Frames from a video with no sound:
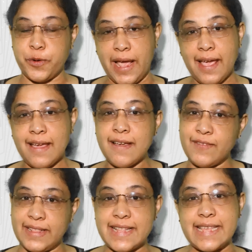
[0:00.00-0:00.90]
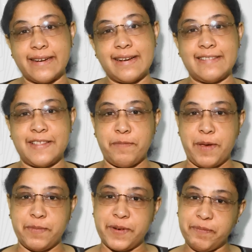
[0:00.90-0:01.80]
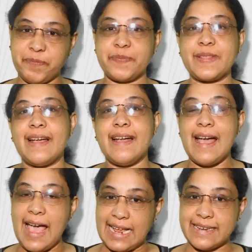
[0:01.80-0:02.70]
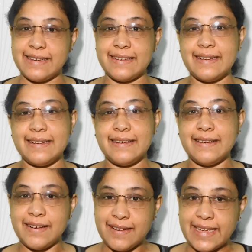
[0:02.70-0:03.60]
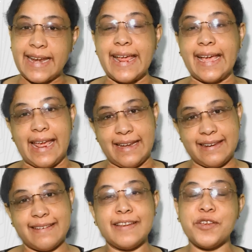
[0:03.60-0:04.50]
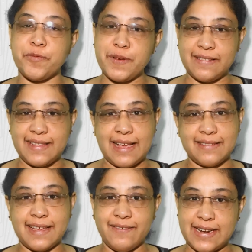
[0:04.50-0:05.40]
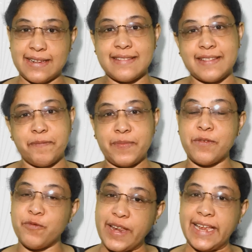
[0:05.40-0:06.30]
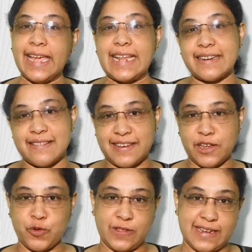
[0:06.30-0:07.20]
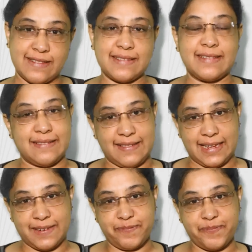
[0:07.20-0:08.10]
today with the general essay paper. And yet again, UPSC has given some very interesting questions this year.